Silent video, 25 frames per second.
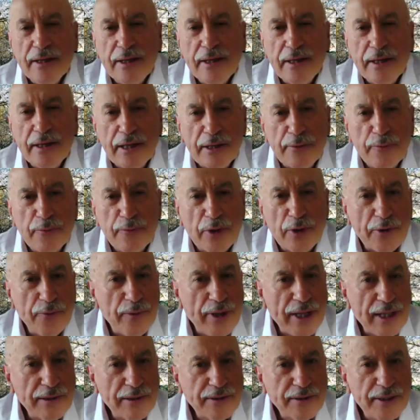I want to
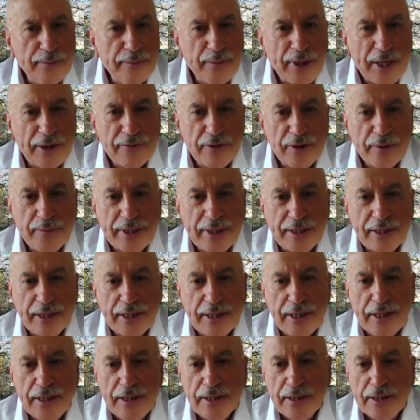welcome
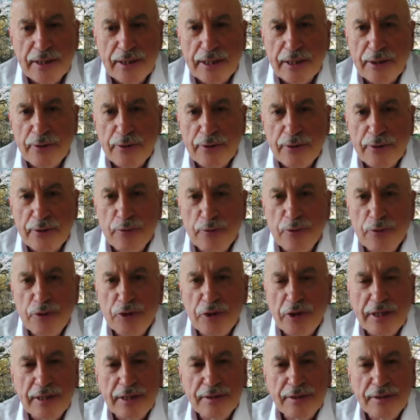everybody who
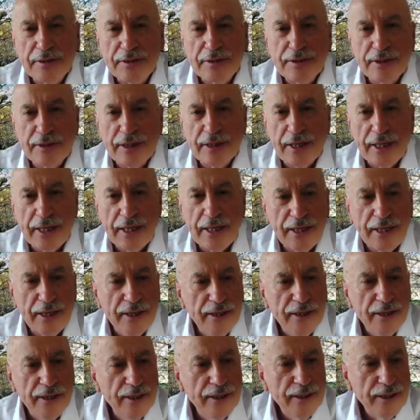joined us today.
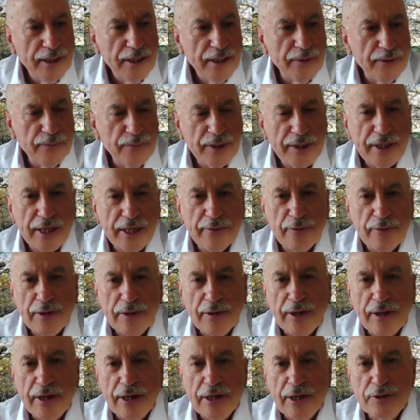We have a
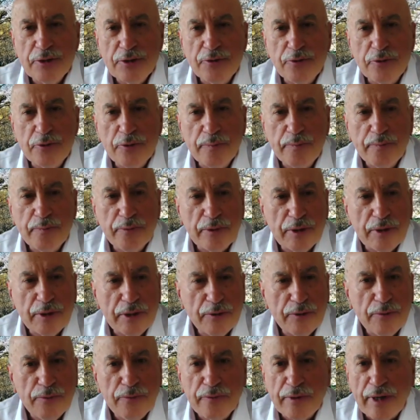large group
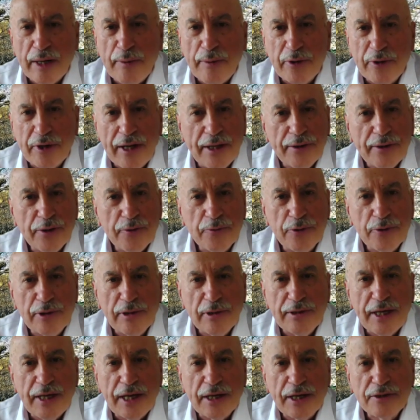from around the
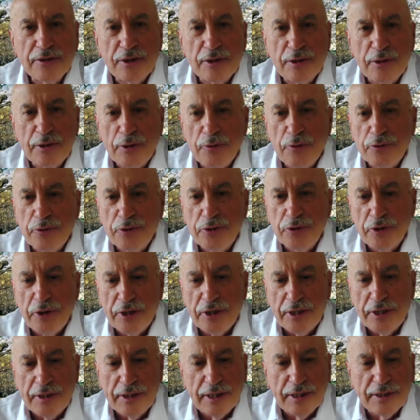world, actually, who
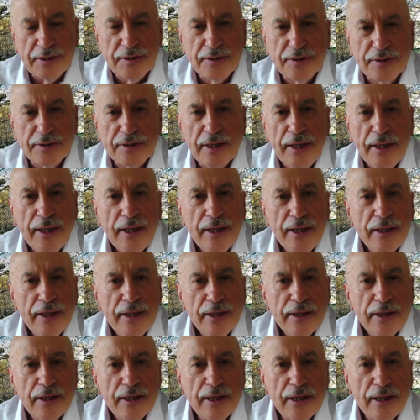joined us.
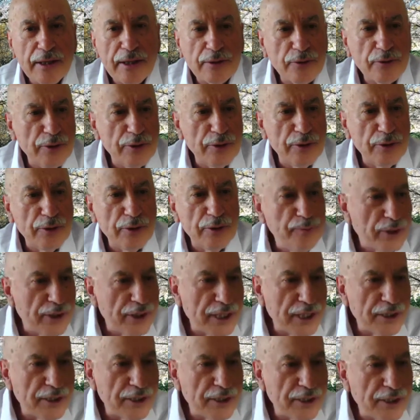Good
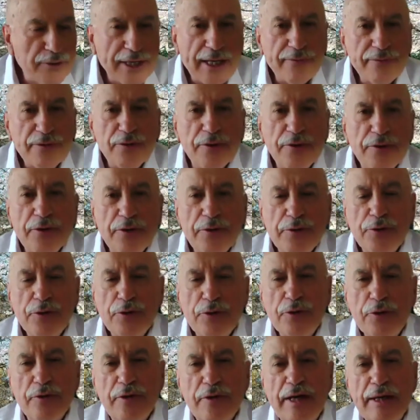morning, good afternoon
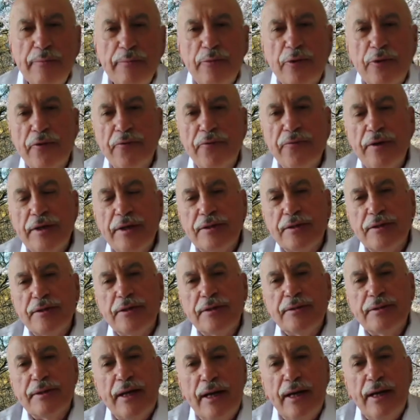to you. I'm
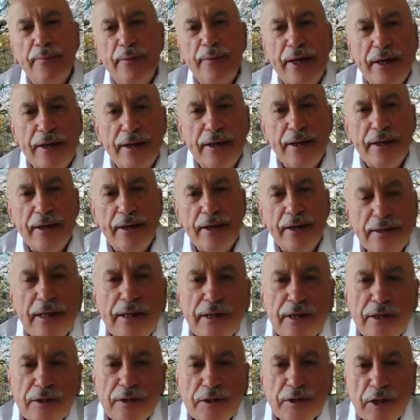Professor Tamer
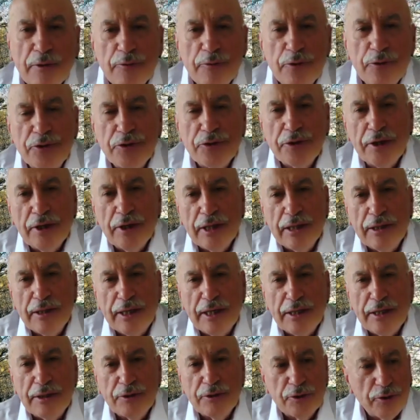Çavuşgil
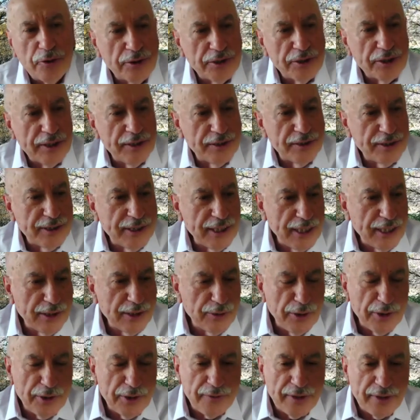at Georgia
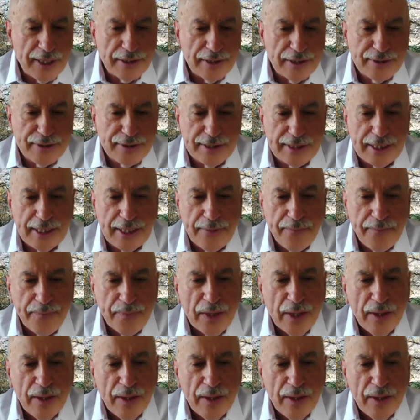State University.